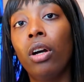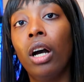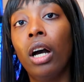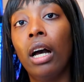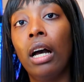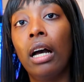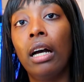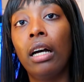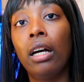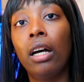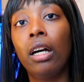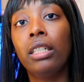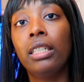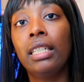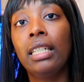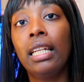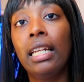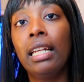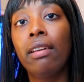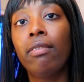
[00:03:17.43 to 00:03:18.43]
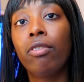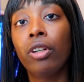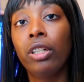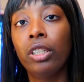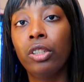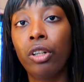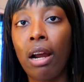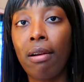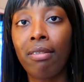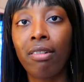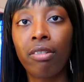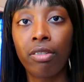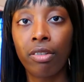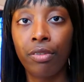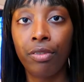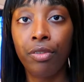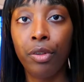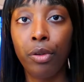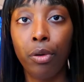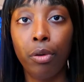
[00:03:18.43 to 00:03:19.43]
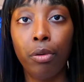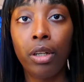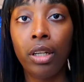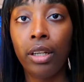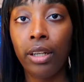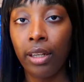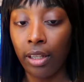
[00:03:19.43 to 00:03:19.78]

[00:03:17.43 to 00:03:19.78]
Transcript: a, a delivery driver for food.